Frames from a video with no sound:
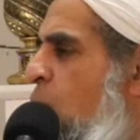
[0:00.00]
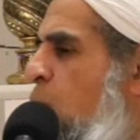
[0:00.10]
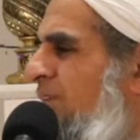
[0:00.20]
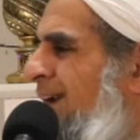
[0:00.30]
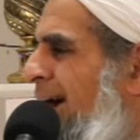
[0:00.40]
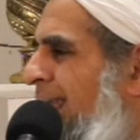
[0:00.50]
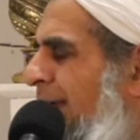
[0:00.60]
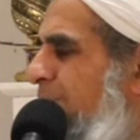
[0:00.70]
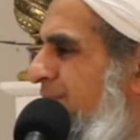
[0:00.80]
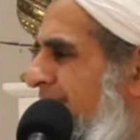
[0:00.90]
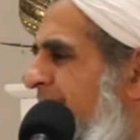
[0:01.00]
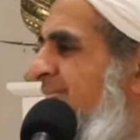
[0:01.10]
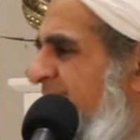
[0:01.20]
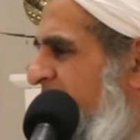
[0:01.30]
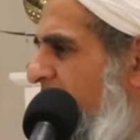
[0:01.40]
would collapse
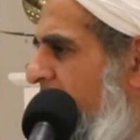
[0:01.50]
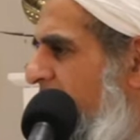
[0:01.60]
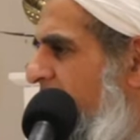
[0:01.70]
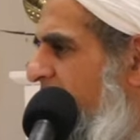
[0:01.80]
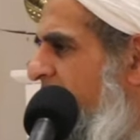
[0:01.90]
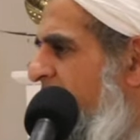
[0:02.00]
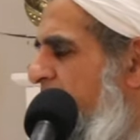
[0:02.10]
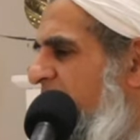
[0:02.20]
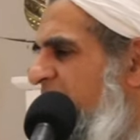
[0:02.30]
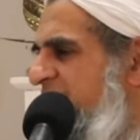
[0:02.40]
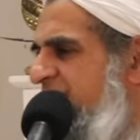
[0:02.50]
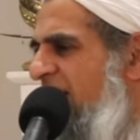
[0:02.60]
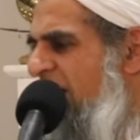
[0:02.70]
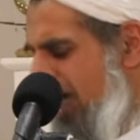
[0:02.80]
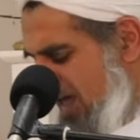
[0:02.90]
in salah because
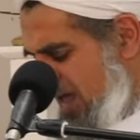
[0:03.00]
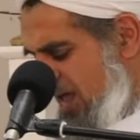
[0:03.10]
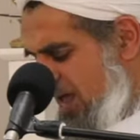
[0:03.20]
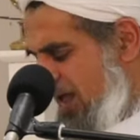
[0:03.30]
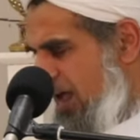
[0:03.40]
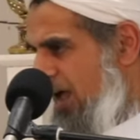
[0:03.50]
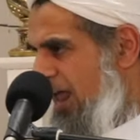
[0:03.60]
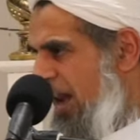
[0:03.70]
their